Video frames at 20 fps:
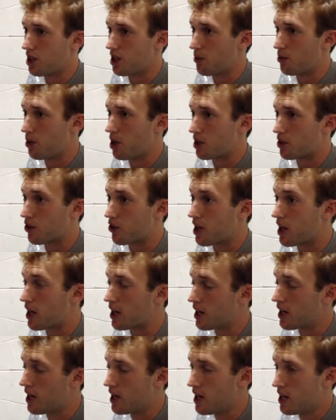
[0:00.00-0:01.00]
They blocked great
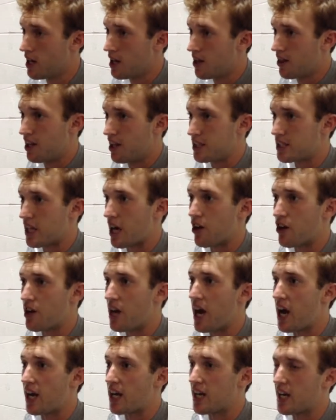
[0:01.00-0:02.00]
the entire night,